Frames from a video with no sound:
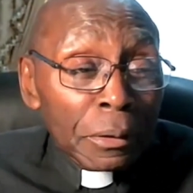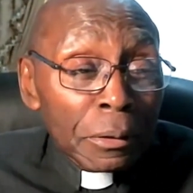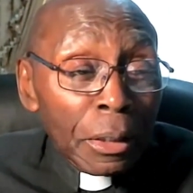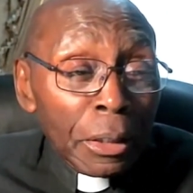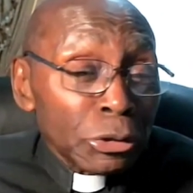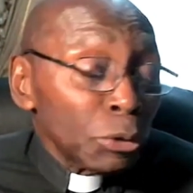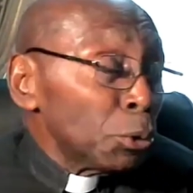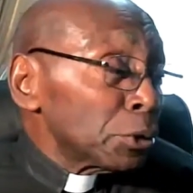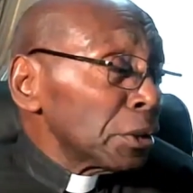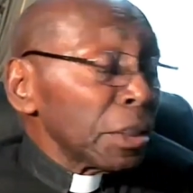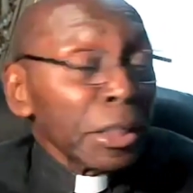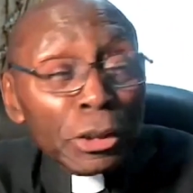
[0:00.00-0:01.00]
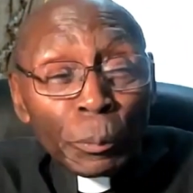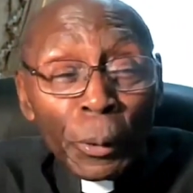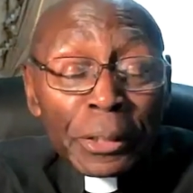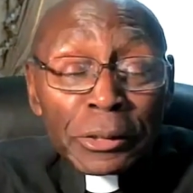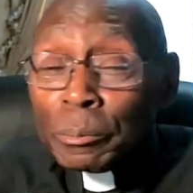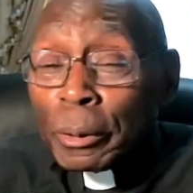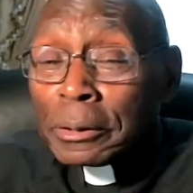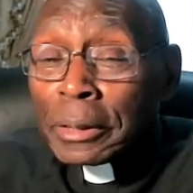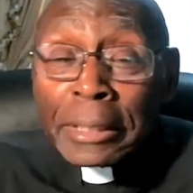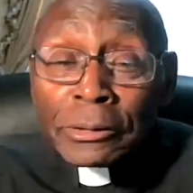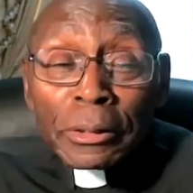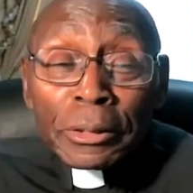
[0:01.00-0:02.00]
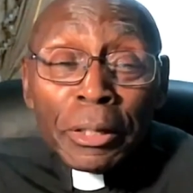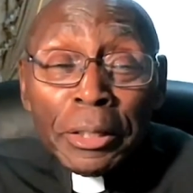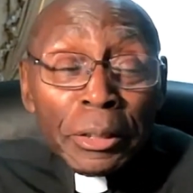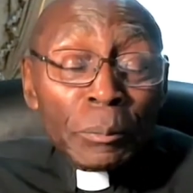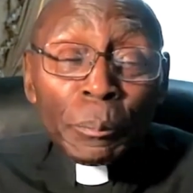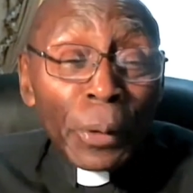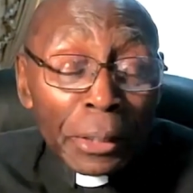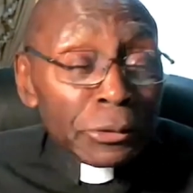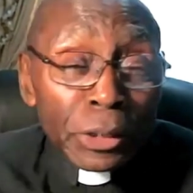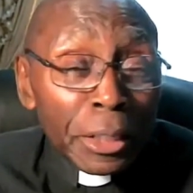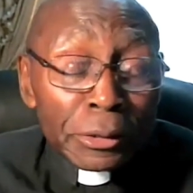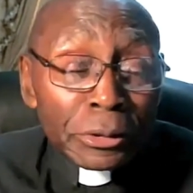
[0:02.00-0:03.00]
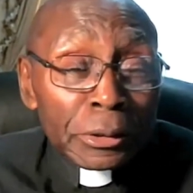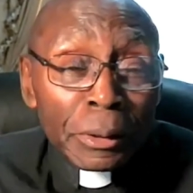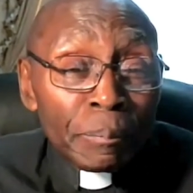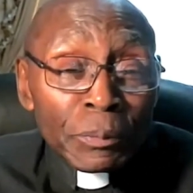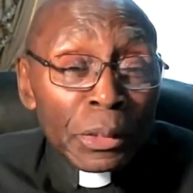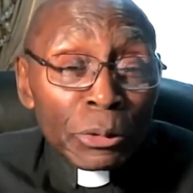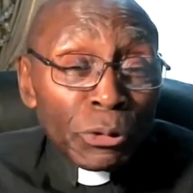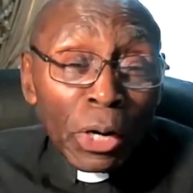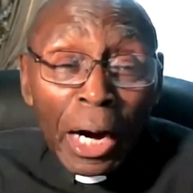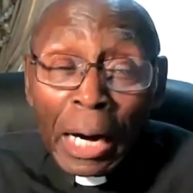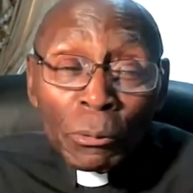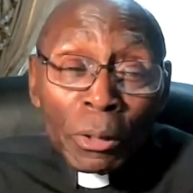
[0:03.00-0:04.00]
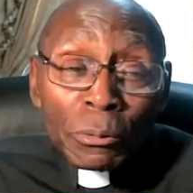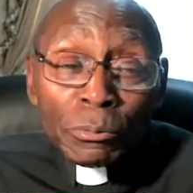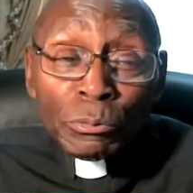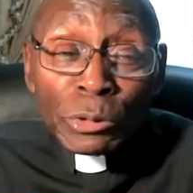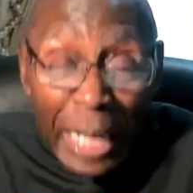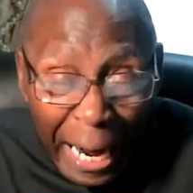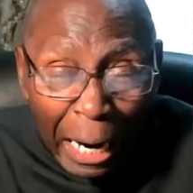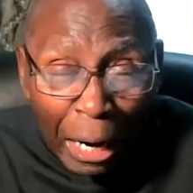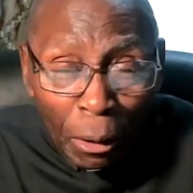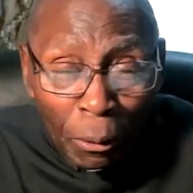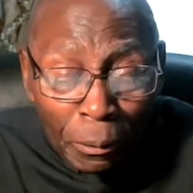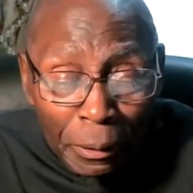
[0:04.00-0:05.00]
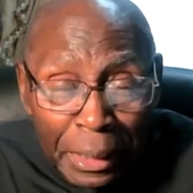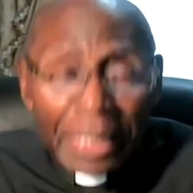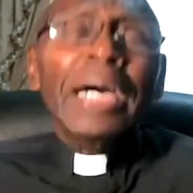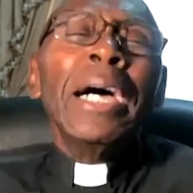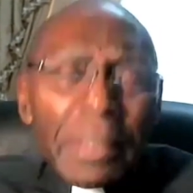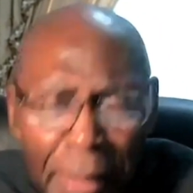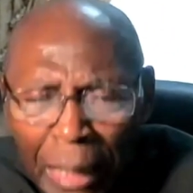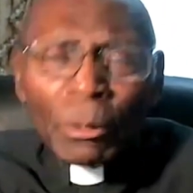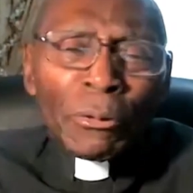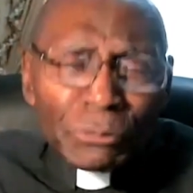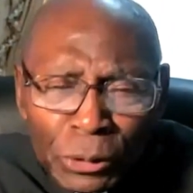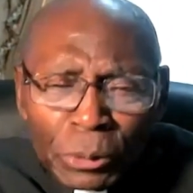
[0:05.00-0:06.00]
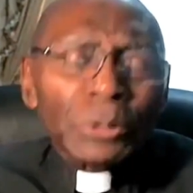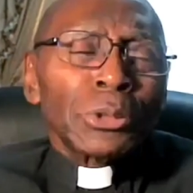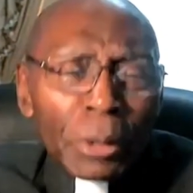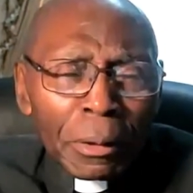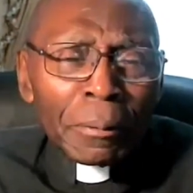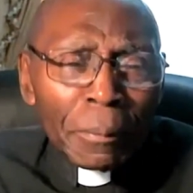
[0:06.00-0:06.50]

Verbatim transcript: and using these principles as a learning process for our now and our future.